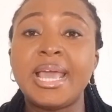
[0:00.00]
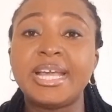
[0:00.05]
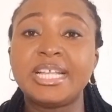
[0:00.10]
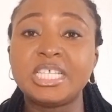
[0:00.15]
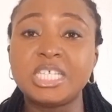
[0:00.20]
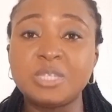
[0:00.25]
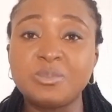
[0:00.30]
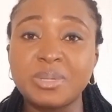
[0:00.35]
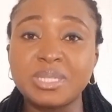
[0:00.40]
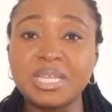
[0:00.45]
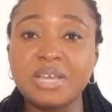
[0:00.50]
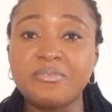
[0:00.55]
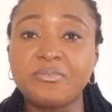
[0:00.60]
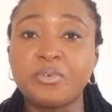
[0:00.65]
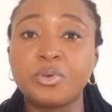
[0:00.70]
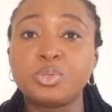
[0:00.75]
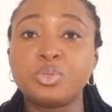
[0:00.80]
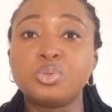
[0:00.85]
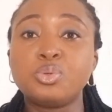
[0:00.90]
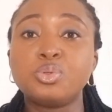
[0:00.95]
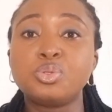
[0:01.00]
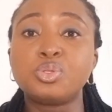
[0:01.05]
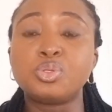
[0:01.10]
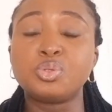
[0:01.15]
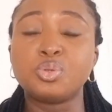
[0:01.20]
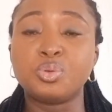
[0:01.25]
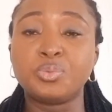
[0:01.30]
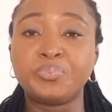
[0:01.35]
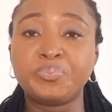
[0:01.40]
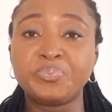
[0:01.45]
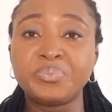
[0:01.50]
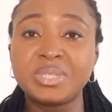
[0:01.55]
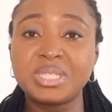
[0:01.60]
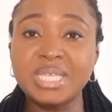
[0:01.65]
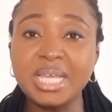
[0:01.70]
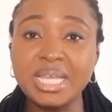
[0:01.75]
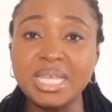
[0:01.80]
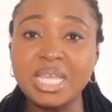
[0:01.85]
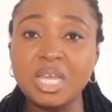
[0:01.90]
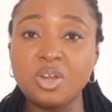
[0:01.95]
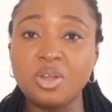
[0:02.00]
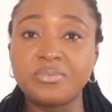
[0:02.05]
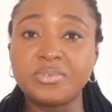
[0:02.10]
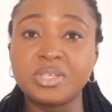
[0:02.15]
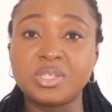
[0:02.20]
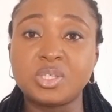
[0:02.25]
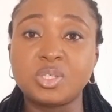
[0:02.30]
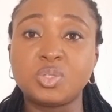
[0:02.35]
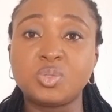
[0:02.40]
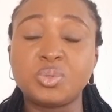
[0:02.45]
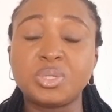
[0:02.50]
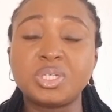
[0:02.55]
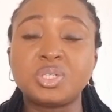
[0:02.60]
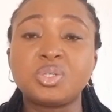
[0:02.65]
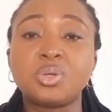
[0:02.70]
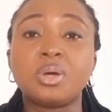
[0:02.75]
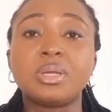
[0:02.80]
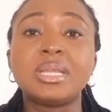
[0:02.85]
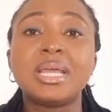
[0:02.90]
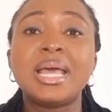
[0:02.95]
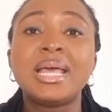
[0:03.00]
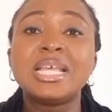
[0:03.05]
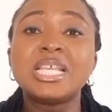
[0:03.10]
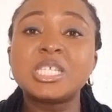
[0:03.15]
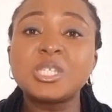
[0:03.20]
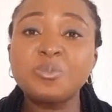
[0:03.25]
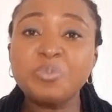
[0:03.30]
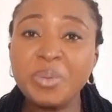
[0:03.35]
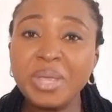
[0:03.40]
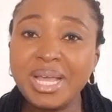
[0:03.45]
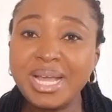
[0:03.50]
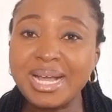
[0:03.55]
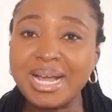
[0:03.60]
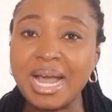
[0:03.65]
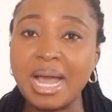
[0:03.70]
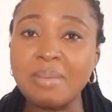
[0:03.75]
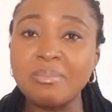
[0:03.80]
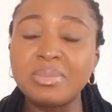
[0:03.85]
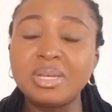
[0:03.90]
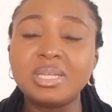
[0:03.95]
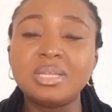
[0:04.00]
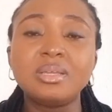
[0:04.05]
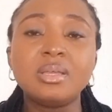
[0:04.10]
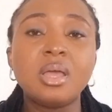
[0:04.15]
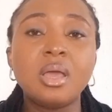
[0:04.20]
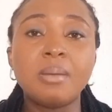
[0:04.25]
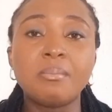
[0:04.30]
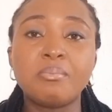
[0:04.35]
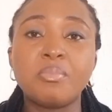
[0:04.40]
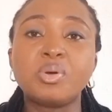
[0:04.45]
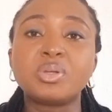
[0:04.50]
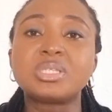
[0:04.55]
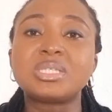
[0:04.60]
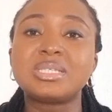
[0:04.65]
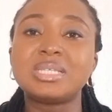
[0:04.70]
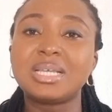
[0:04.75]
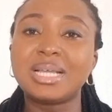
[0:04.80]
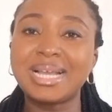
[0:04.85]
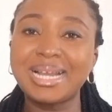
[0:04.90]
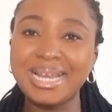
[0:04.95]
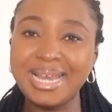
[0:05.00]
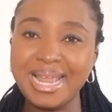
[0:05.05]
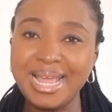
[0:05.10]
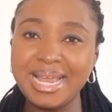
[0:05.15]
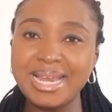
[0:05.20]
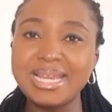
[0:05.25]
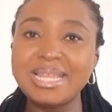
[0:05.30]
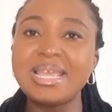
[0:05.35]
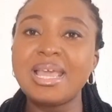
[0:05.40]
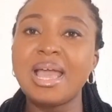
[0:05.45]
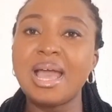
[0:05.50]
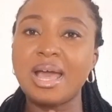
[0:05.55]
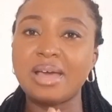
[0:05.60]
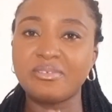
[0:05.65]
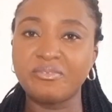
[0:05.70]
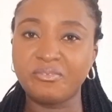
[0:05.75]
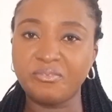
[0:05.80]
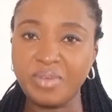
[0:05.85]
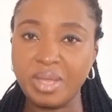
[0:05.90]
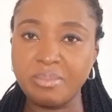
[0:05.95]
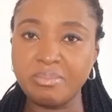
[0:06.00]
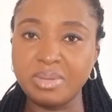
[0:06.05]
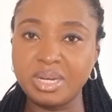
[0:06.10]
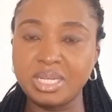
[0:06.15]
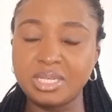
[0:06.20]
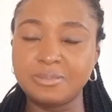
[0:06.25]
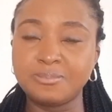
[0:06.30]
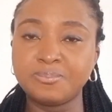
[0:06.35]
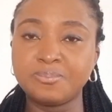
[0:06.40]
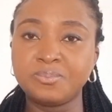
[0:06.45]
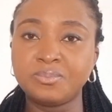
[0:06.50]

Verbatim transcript: It is better for you to take care of the situation. Speak calmly, but clearly and firmly.